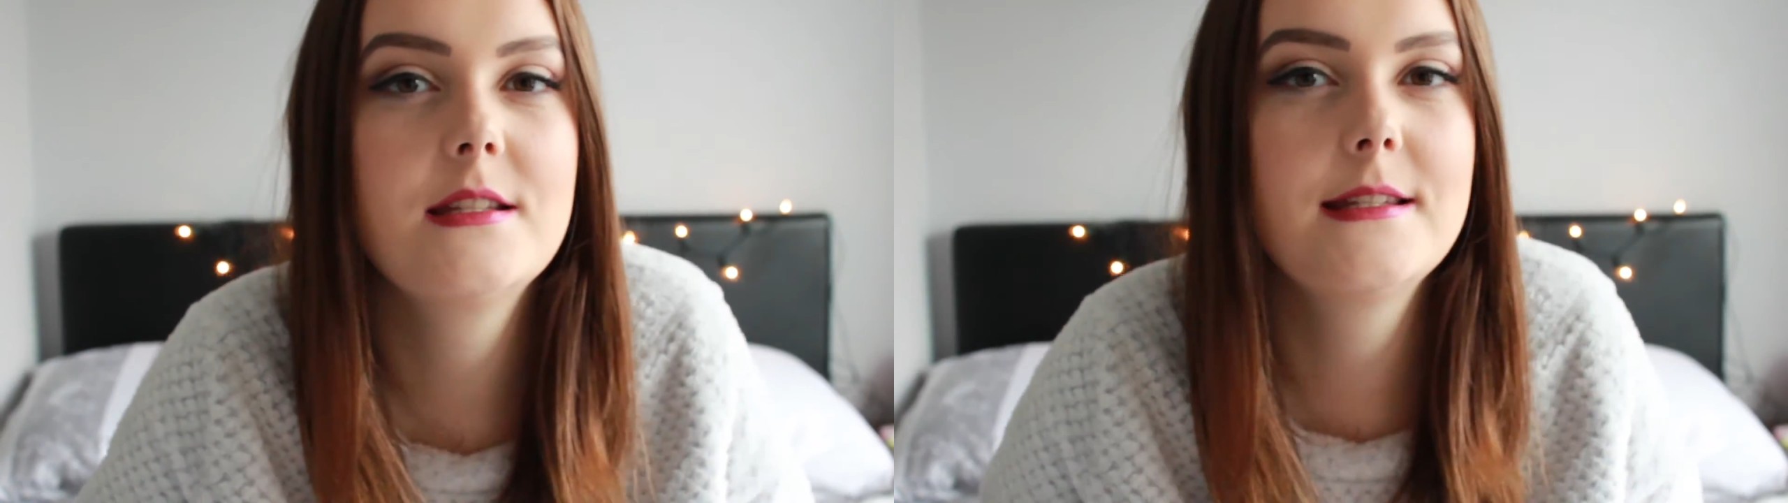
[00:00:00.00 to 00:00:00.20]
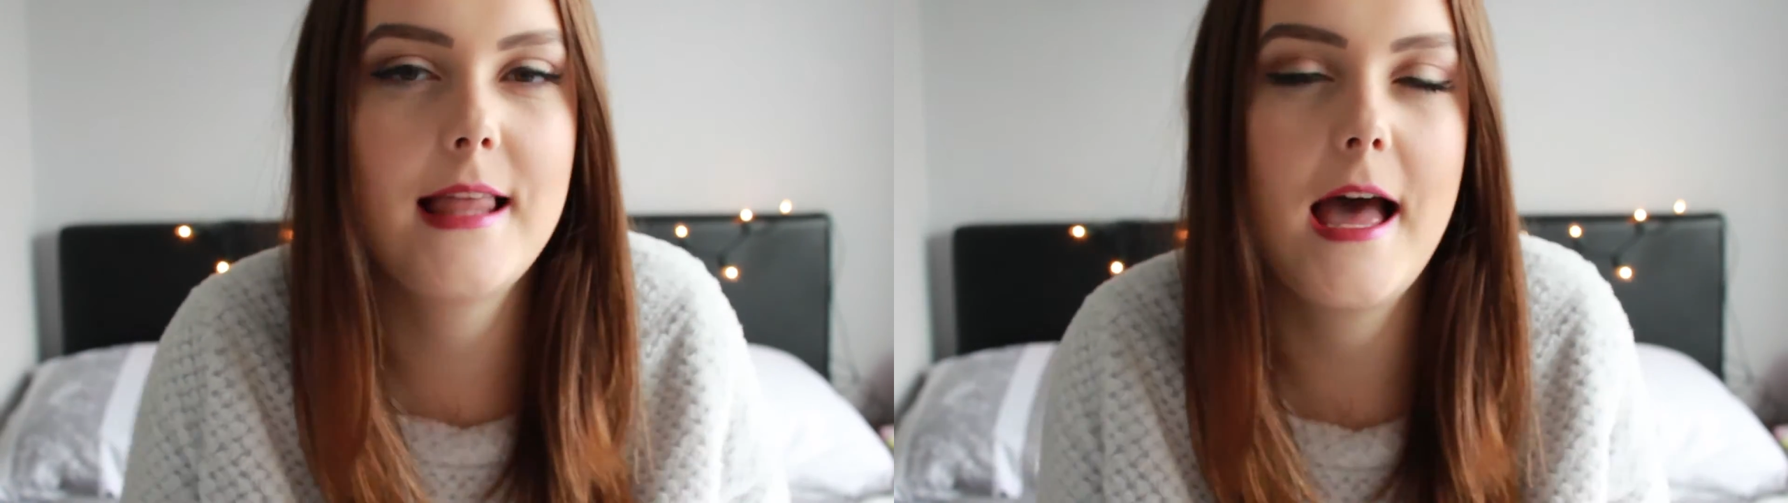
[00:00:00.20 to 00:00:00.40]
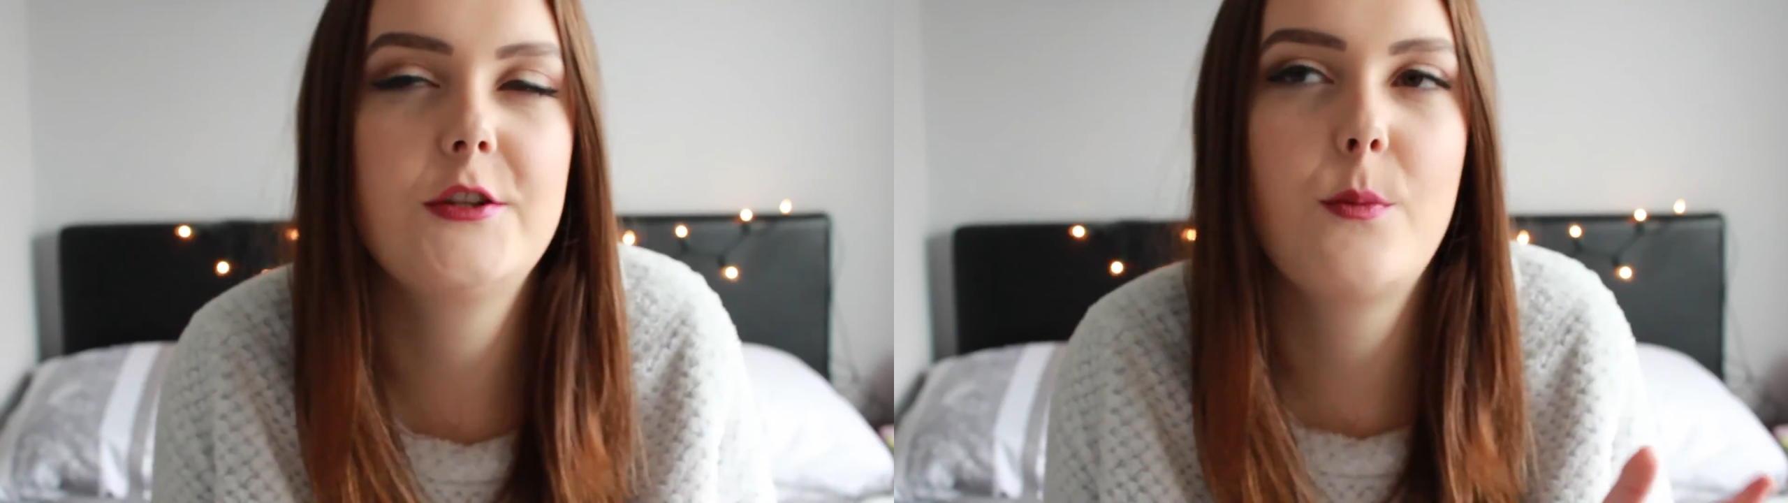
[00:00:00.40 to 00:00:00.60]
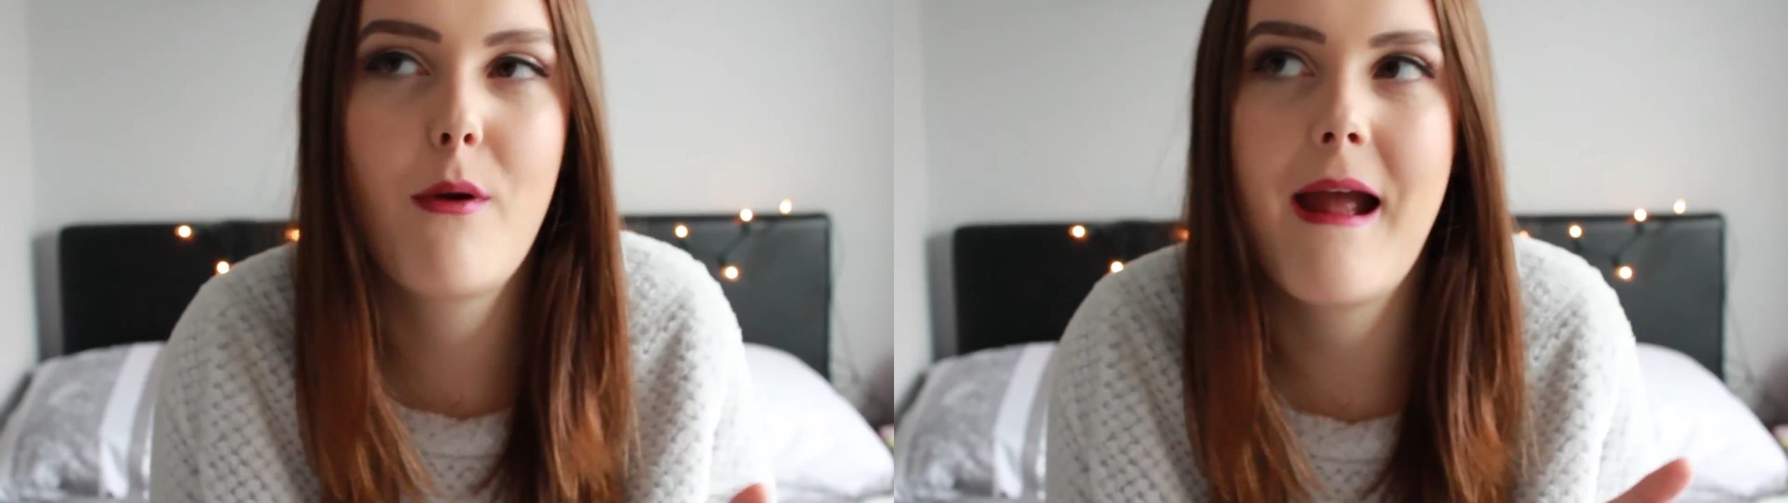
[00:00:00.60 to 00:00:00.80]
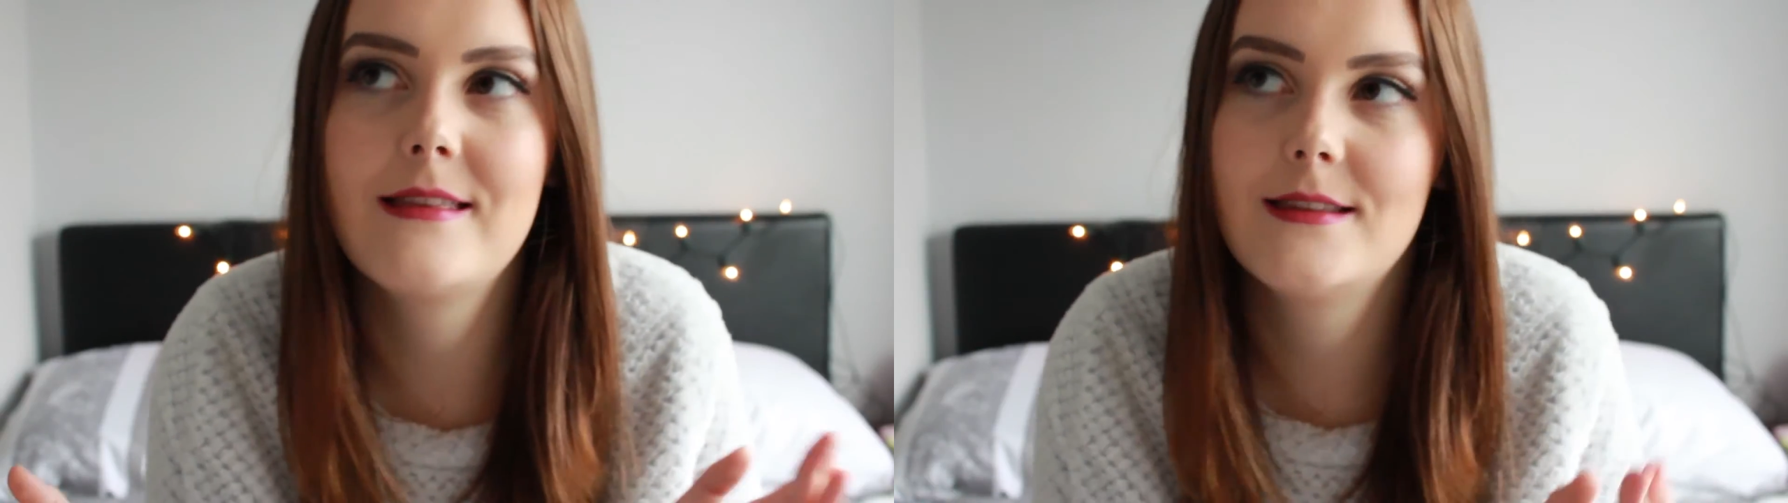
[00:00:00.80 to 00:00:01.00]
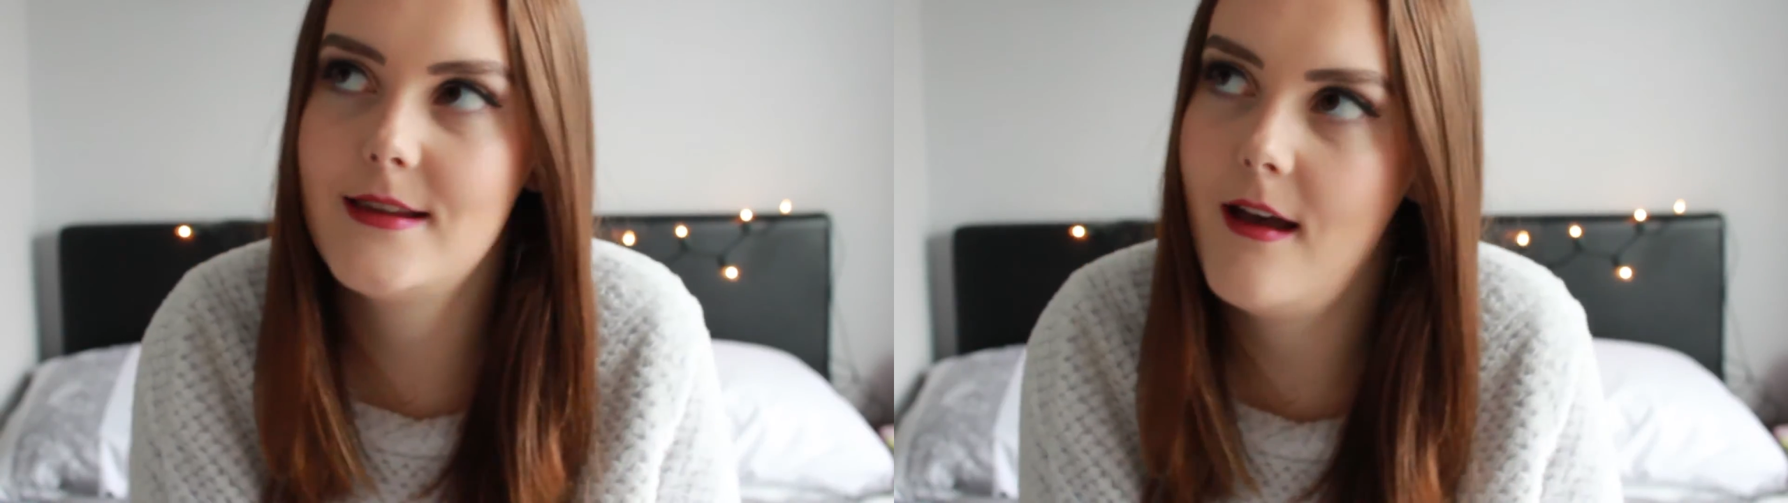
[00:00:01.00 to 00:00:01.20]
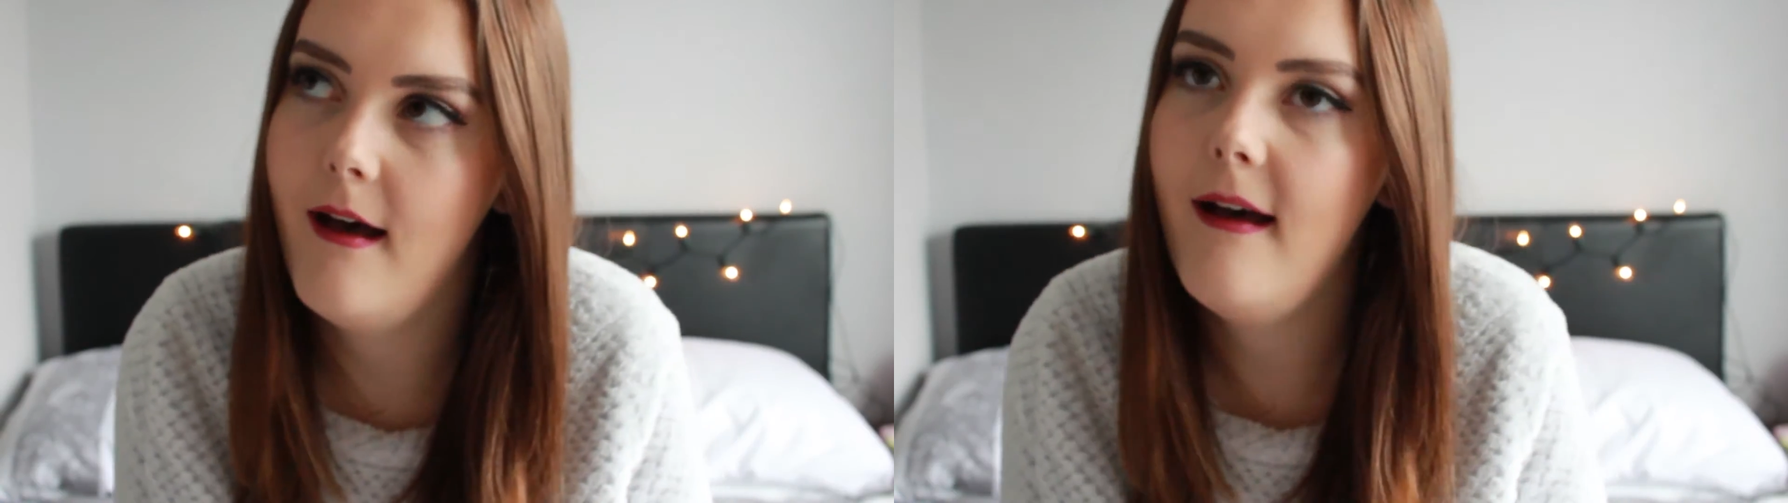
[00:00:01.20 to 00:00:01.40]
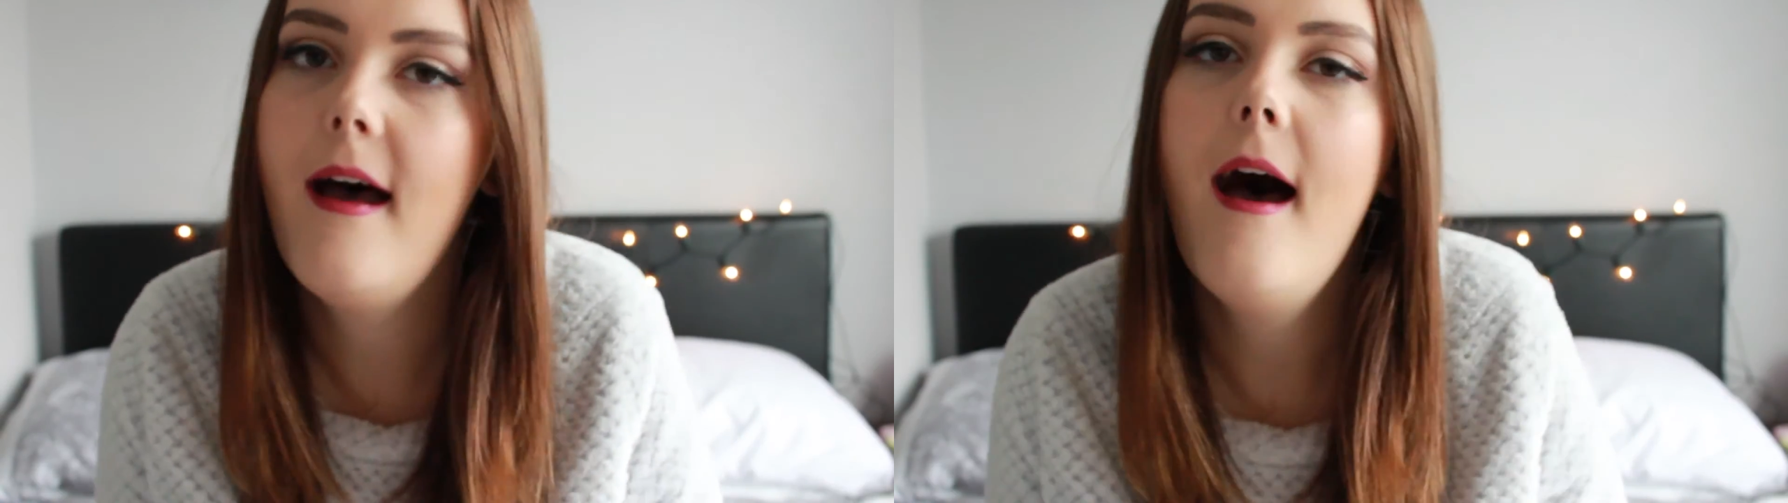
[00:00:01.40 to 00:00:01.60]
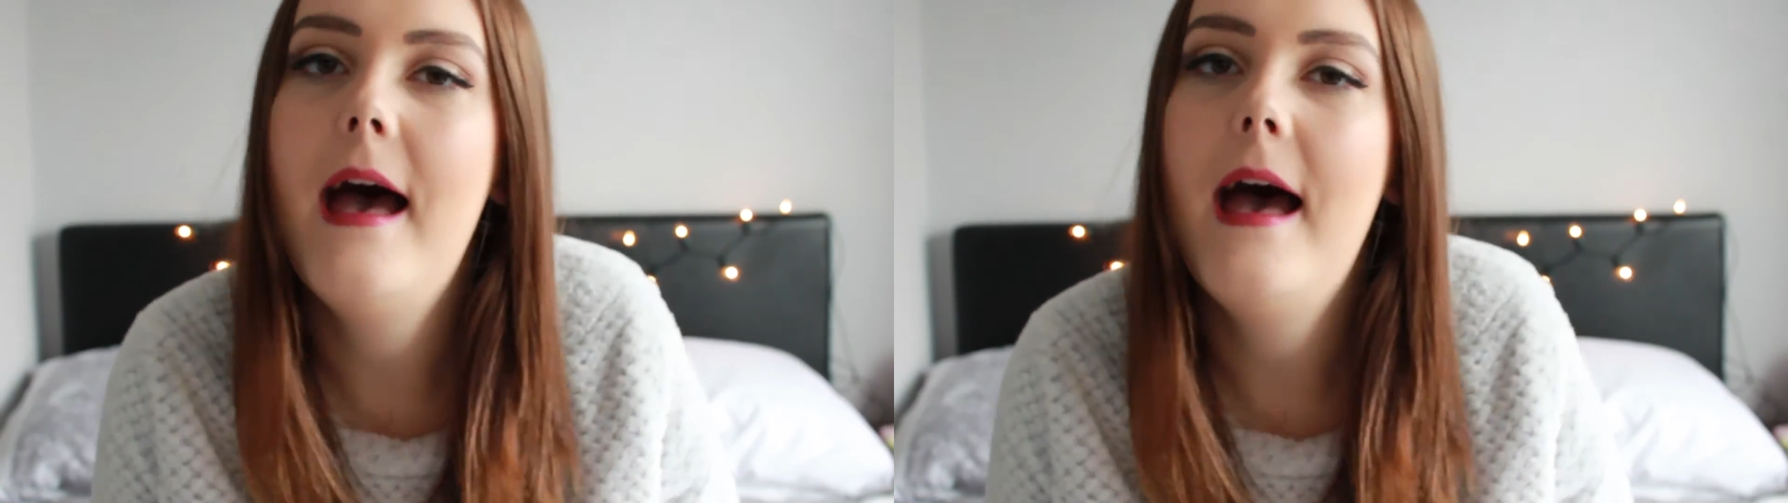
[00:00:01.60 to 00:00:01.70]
slash bronzer